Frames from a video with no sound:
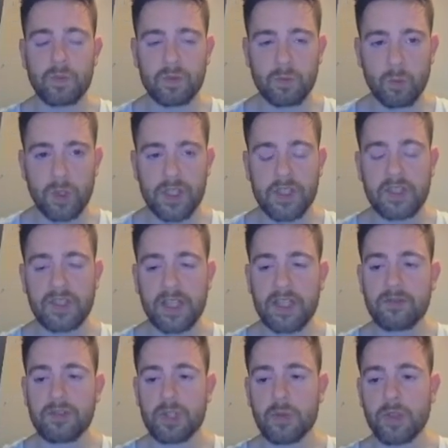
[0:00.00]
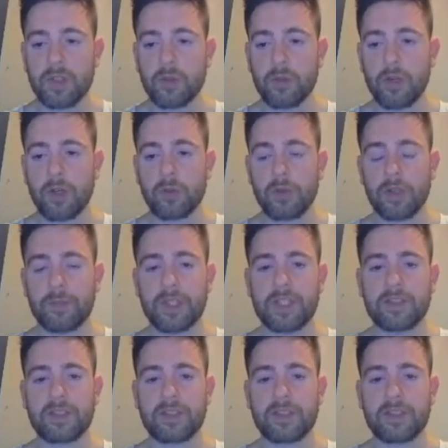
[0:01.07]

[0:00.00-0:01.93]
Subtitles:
which saves you in the long run because